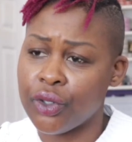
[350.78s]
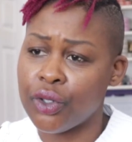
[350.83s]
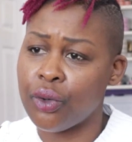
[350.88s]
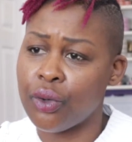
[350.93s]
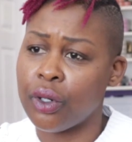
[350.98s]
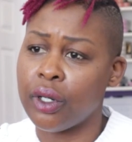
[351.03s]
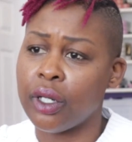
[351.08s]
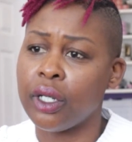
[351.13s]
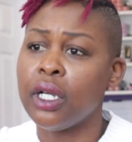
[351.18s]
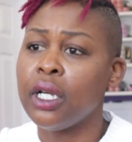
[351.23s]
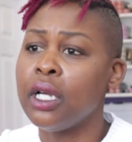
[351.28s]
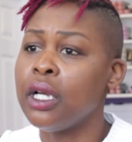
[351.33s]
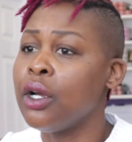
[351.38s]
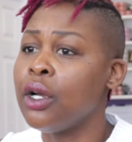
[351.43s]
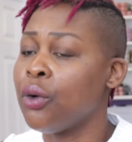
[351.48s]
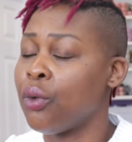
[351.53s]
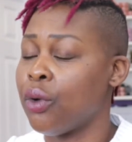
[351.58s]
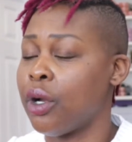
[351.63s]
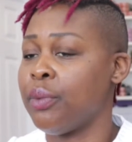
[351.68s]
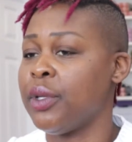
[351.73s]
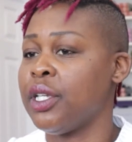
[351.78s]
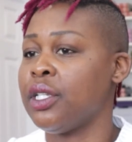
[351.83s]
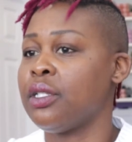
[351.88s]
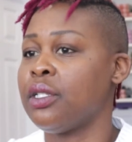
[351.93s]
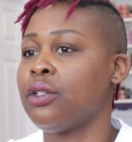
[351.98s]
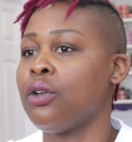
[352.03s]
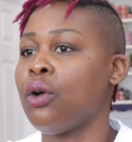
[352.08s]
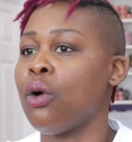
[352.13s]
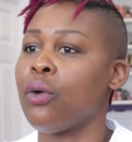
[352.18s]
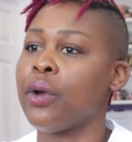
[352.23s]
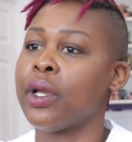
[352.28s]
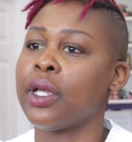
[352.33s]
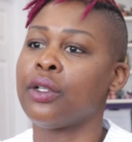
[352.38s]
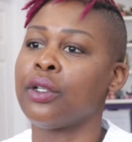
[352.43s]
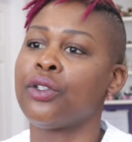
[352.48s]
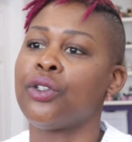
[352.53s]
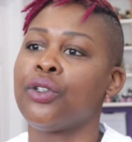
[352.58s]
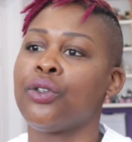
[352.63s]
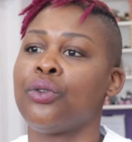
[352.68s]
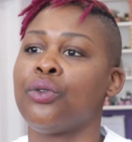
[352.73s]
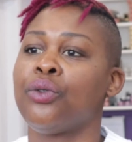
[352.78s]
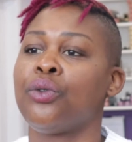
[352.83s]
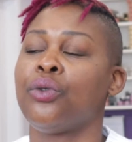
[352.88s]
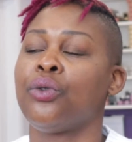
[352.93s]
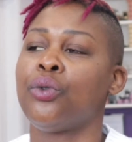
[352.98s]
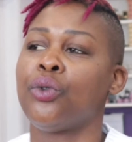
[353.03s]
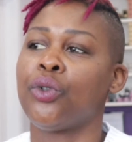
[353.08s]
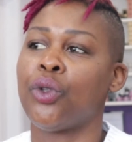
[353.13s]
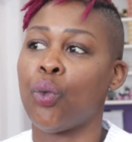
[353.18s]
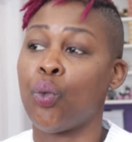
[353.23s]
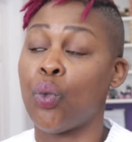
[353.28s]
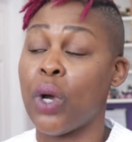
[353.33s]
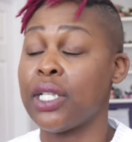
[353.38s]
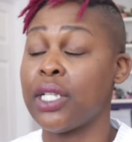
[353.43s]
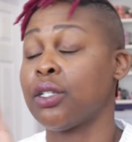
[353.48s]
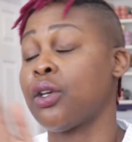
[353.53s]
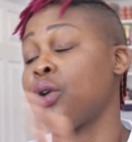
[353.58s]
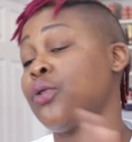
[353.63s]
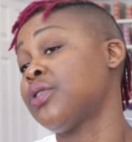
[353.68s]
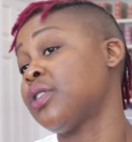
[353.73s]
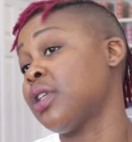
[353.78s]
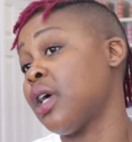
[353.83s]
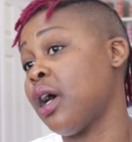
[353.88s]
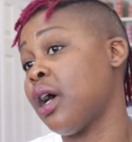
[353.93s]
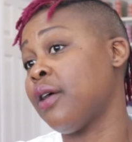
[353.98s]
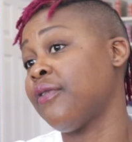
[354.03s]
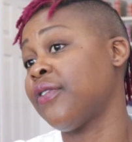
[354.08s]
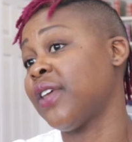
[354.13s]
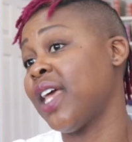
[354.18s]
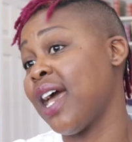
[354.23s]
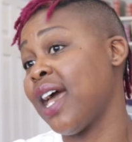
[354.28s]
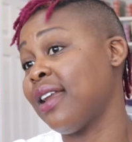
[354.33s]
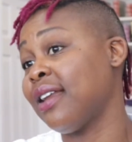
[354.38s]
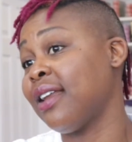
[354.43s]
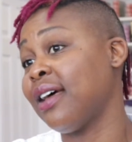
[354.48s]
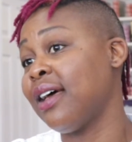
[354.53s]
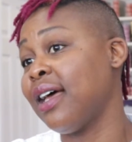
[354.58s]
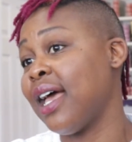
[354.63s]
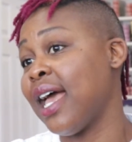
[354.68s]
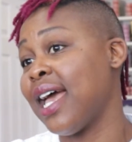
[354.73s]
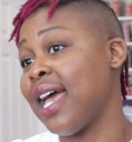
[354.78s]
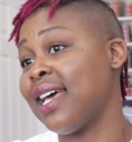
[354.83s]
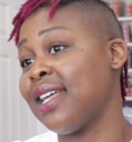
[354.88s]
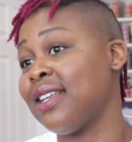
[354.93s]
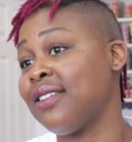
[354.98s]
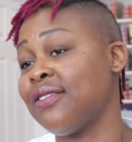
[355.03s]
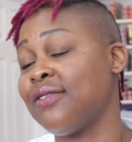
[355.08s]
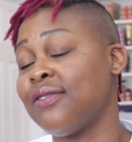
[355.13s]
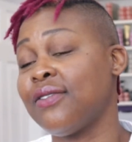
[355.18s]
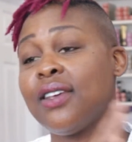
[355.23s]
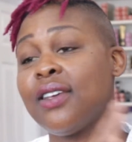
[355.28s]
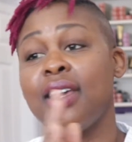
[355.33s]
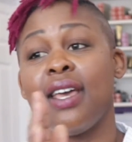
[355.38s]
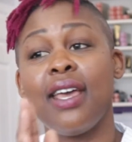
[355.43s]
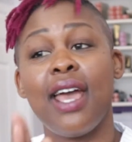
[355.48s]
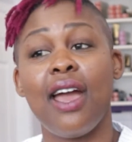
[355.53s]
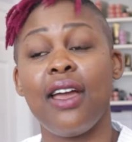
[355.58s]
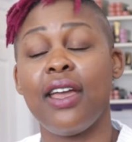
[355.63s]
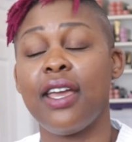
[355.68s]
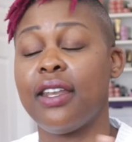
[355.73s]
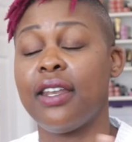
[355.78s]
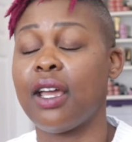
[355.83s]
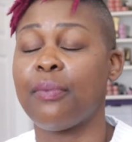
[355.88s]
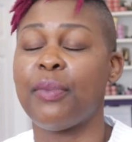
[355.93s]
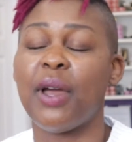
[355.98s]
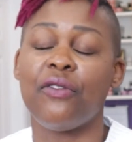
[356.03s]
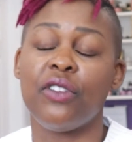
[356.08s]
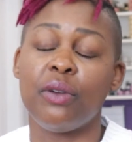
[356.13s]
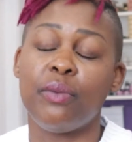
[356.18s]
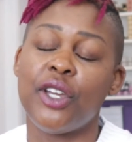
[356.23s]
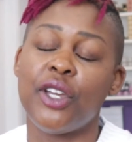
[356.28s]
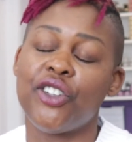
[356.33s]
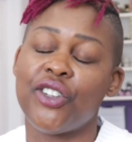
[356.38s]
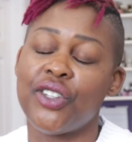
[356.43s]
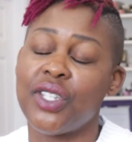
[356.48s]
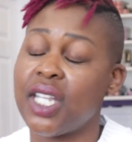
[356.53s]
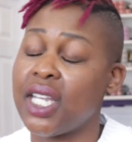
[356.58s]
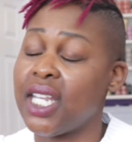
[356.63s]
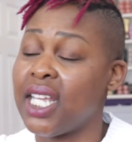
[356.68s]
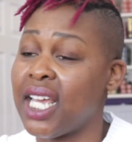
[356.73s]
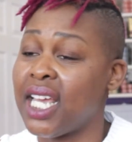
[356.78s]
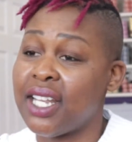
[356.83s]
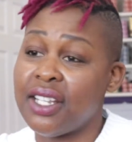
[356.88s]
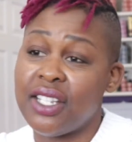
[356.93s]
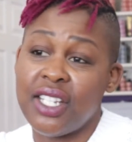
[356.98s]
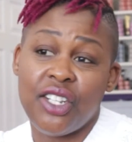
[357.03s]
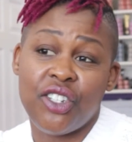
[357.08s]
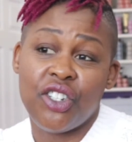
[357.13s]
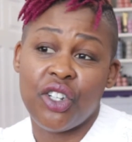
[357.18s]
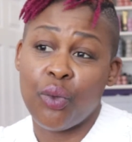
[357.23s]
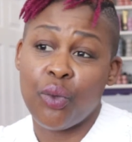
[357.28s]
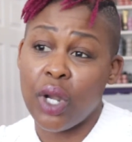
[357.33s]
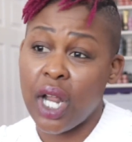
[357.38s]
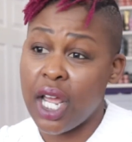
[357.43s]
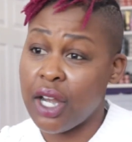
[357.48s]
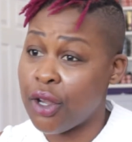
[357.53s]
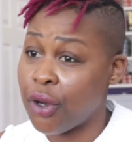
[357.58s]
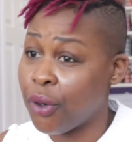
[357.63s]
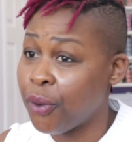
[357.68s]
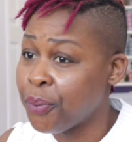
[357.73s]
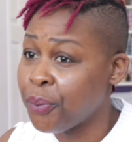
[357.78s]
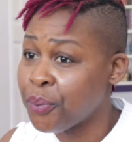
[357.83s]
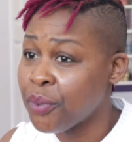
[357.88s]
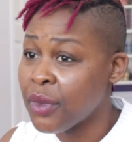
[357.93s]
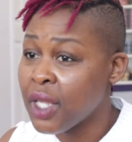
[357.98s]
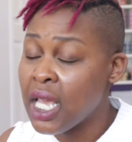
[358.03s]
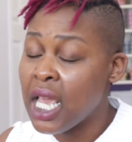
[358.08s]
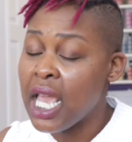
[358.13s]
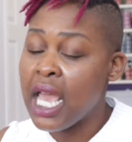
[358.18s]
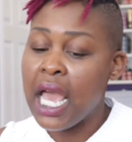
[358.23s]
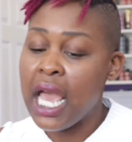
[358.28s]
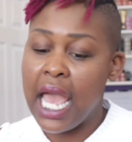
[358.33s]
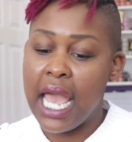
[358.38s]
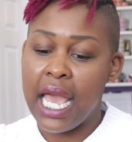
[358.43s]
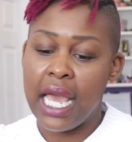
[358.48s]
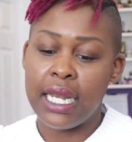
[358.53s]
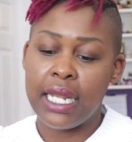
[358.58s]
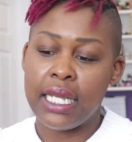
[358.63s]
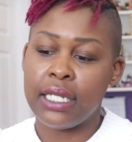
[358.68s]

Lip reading: tour where I'll be going to the west coast of Canada and hitting up every major city and teaching what I know. And